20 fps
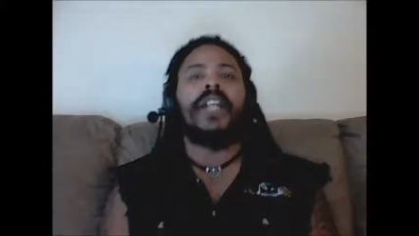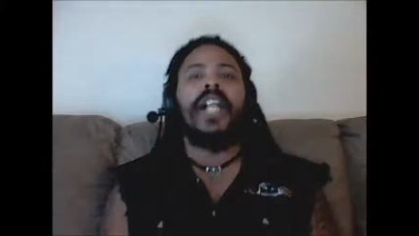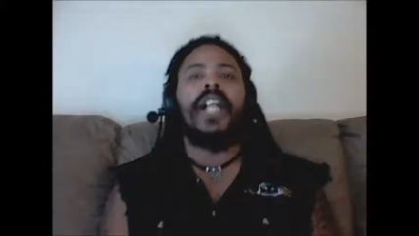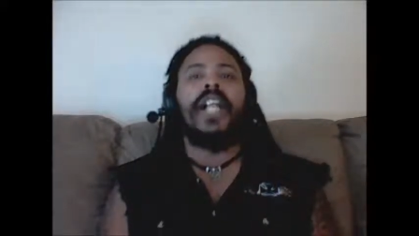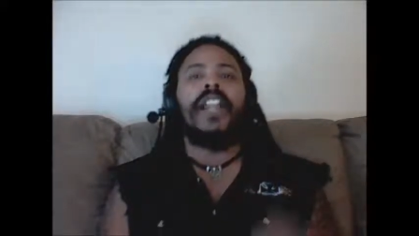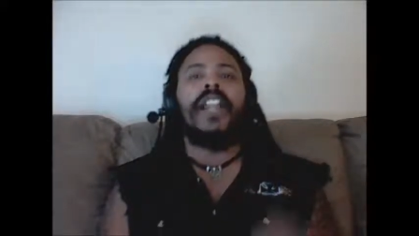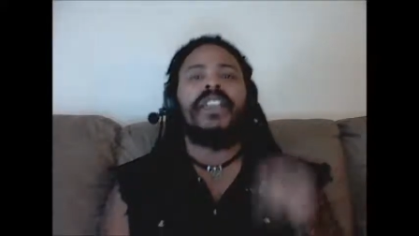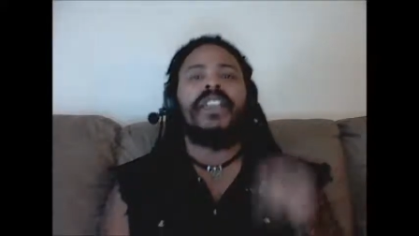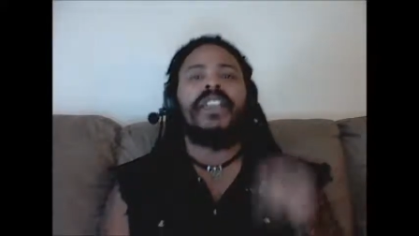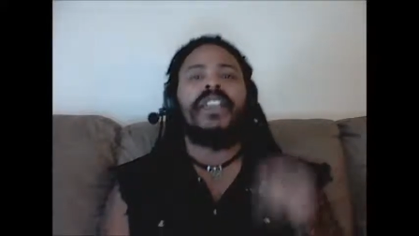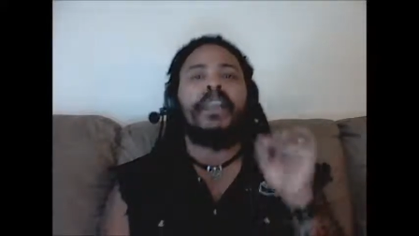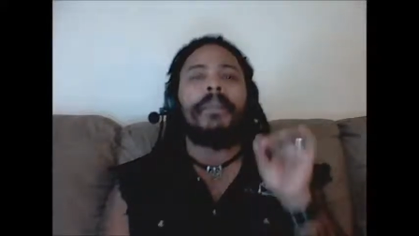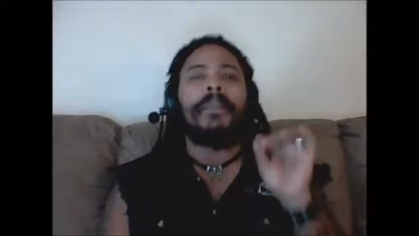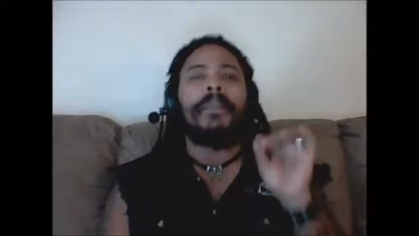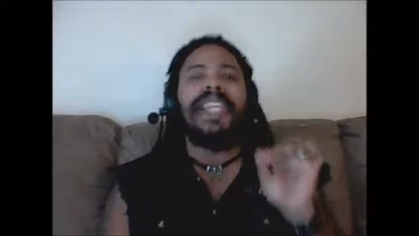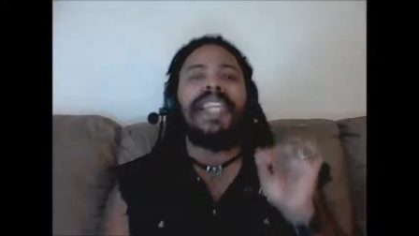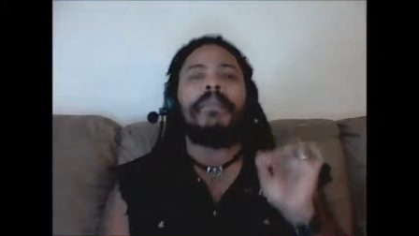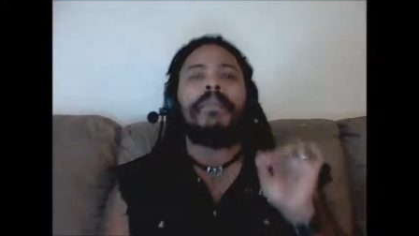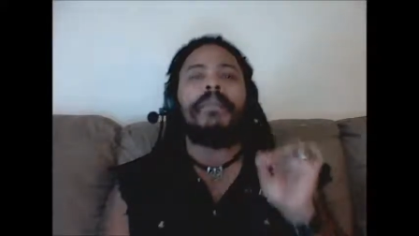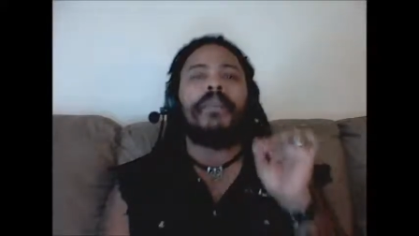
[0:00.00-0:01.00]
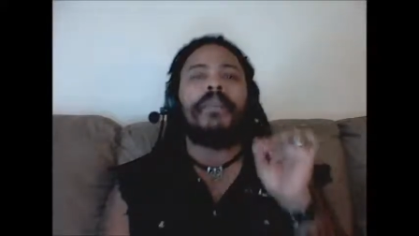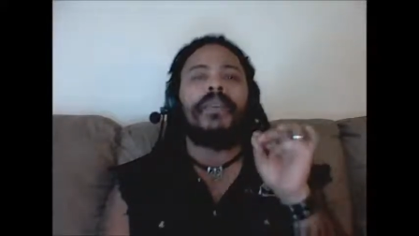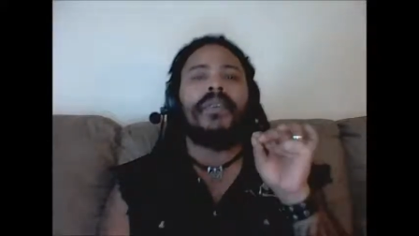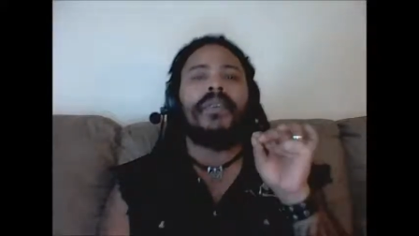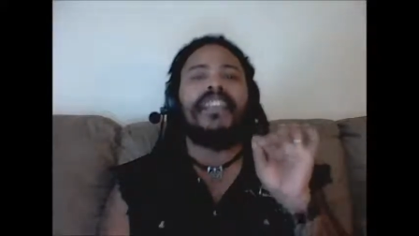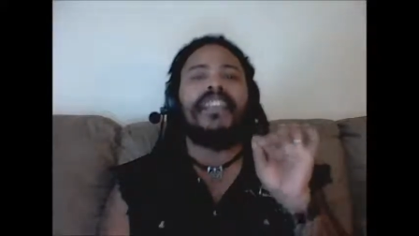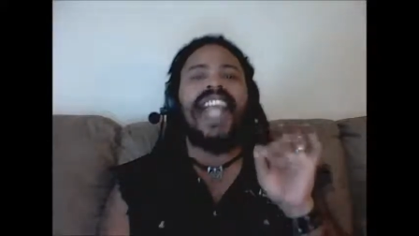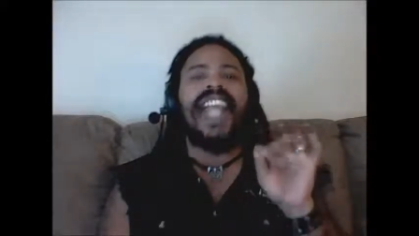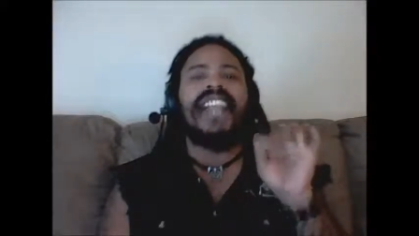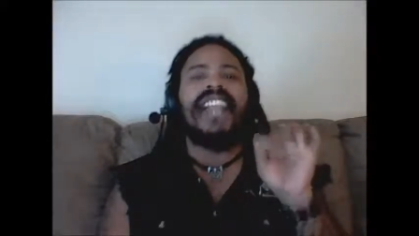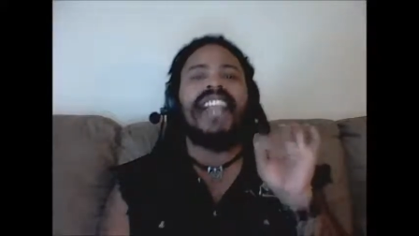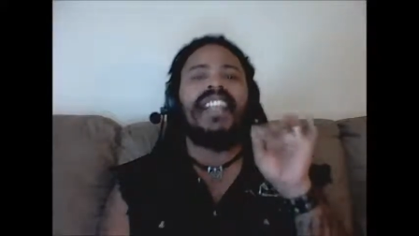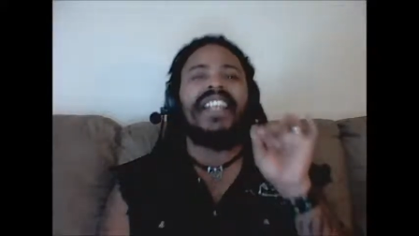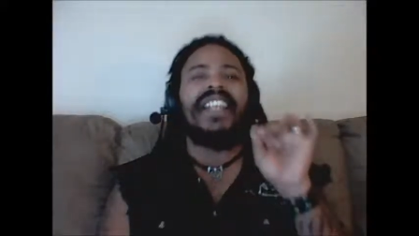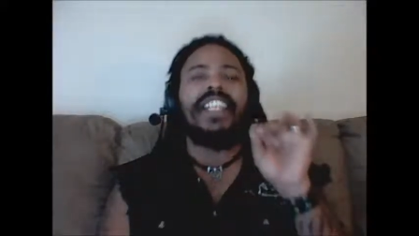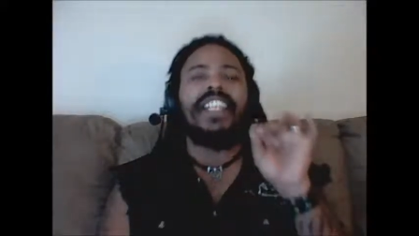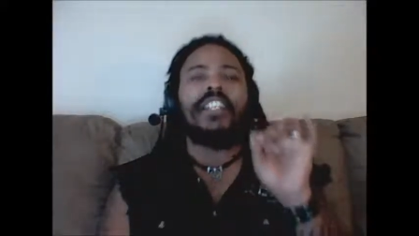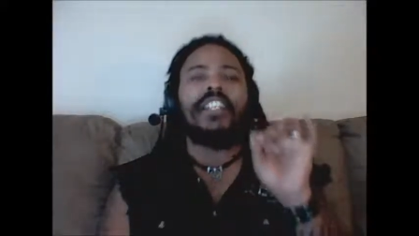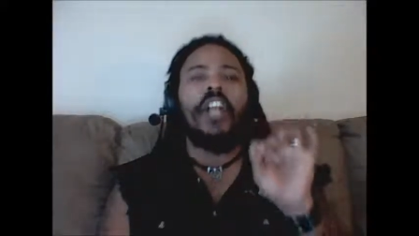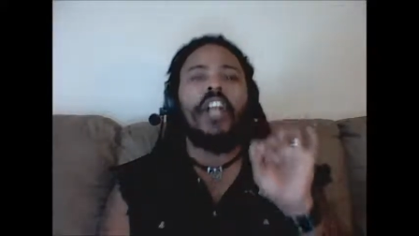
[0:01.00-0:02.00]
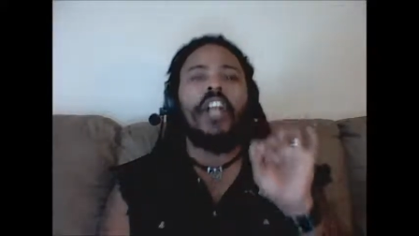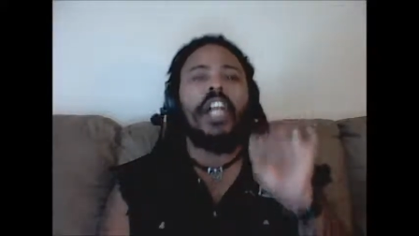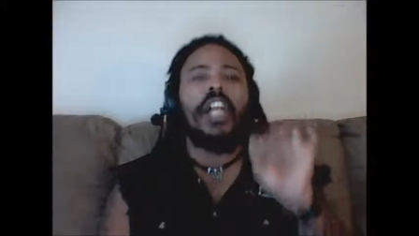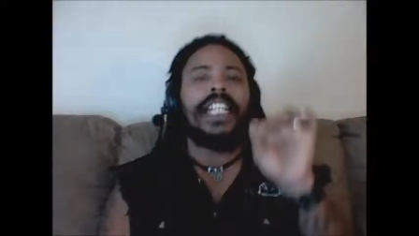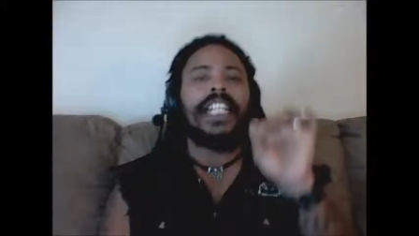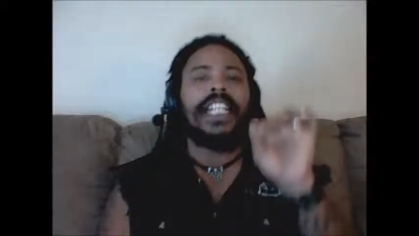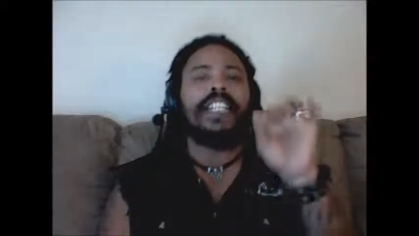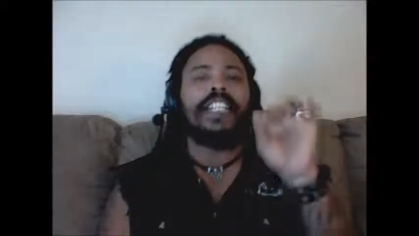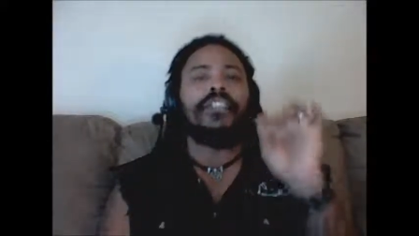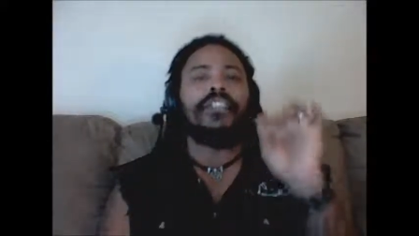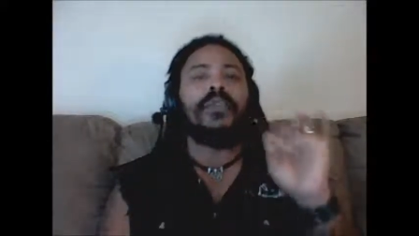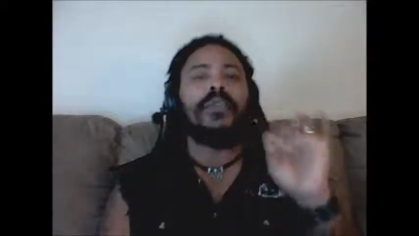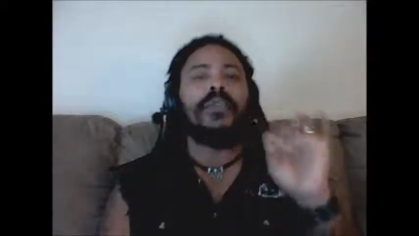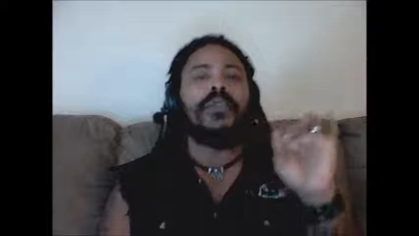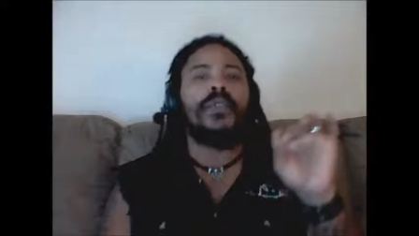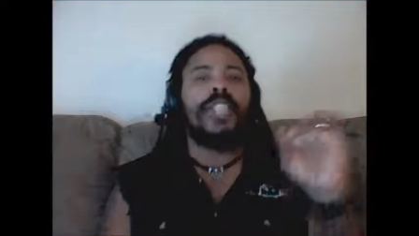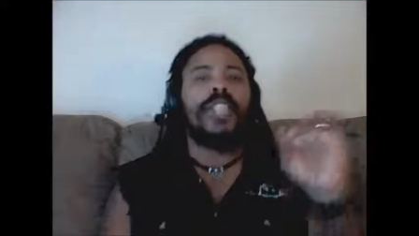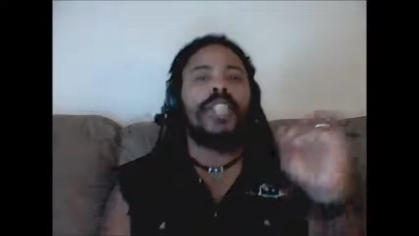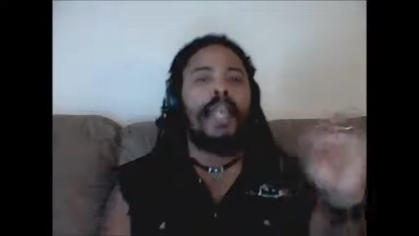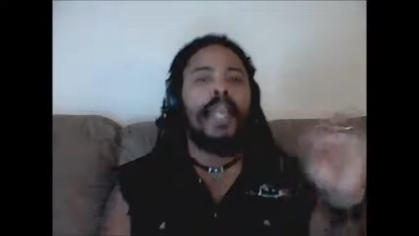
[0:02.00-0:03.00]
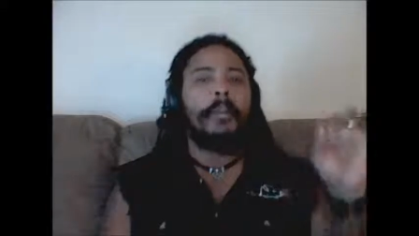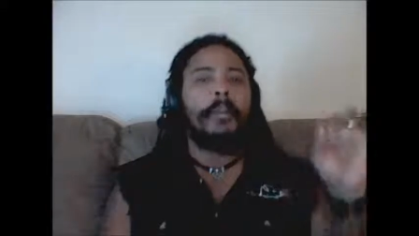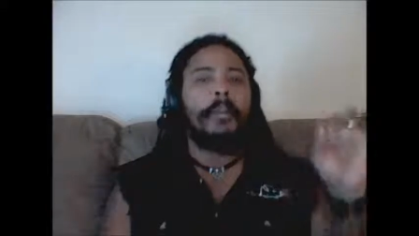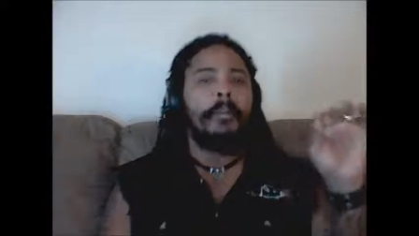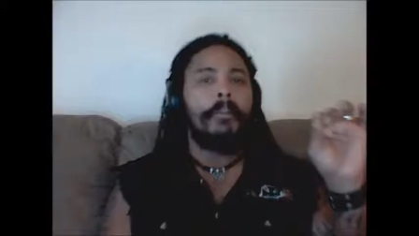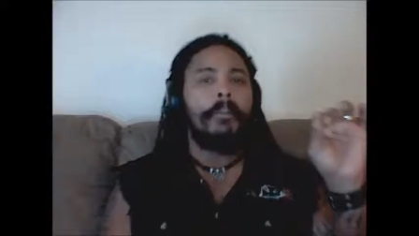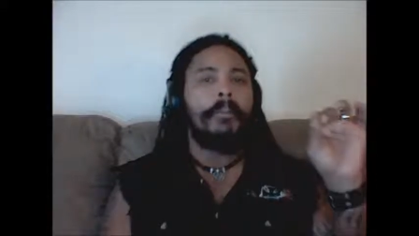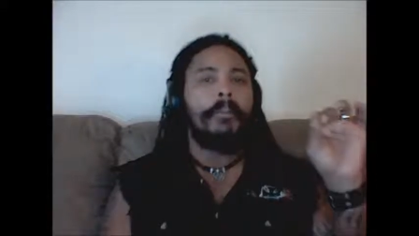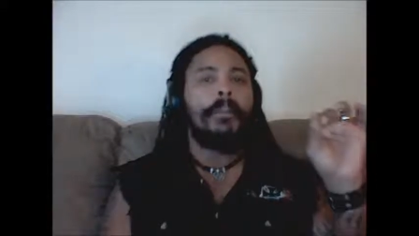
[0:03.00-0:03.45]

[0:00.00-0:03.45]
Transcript: the people that taught it to them.